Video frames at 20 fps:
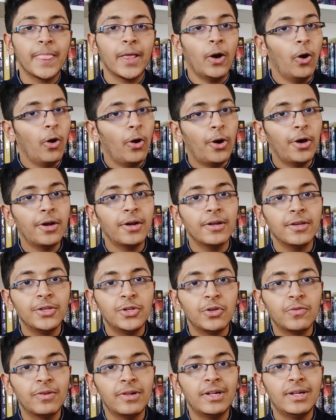or
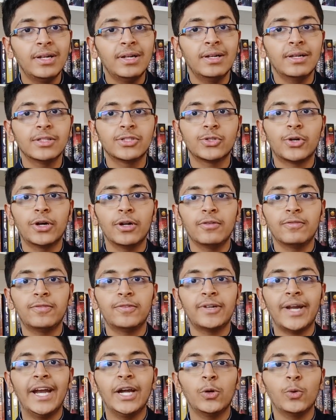you will sort of
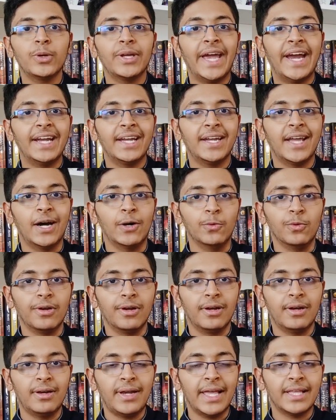try to get
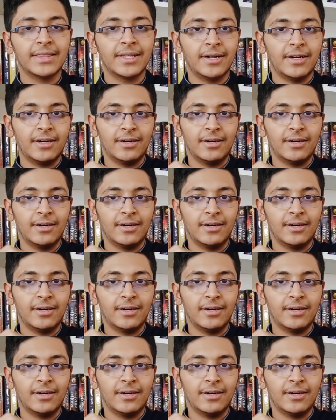down, like